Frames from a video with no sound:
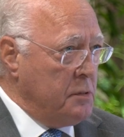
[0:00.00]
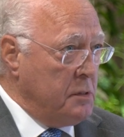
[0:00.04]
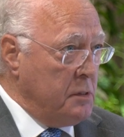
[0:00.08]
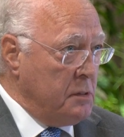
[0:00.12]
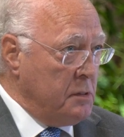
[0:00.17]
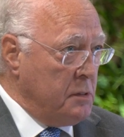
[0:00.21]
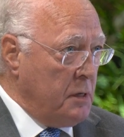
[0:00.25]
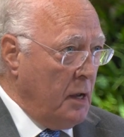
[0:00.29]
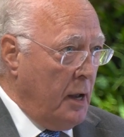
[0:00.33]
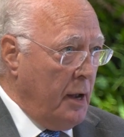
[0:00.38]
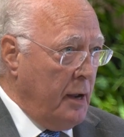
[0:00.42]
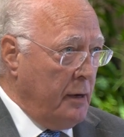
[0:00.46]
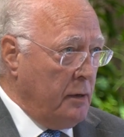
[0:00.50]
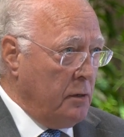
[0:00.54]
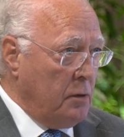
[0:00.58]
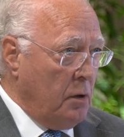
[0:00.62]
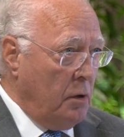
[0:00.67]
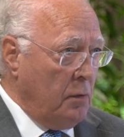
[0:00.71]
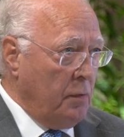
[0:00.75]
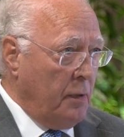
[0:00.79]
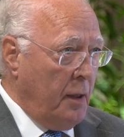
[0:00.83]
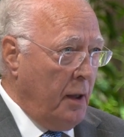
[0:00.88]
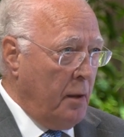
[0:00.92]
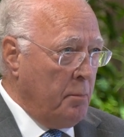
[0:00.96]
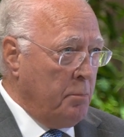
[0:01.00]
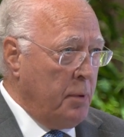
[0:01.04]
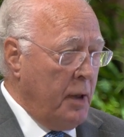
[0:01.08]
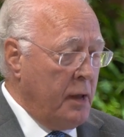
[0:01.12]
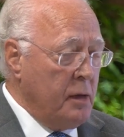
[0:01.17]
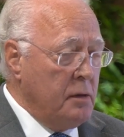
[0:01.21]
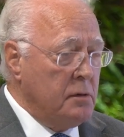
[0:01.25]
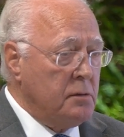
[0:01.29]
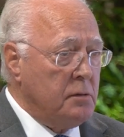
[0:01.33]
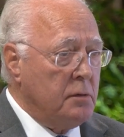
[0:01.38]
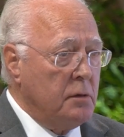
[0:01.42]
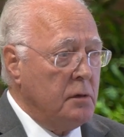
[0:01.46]
designed on that
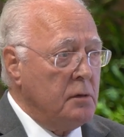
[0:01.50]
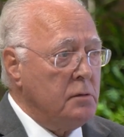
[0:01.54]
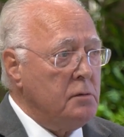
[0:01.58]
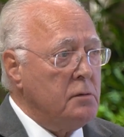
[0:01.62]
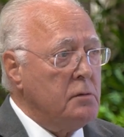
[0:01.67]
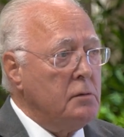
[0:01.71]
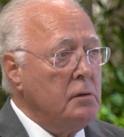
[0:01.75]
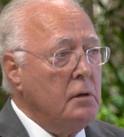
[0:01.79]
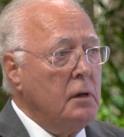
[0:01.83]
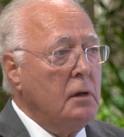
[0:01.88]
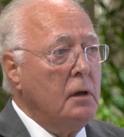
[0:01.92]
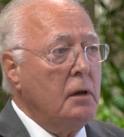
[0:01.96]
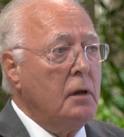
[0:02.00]
basis.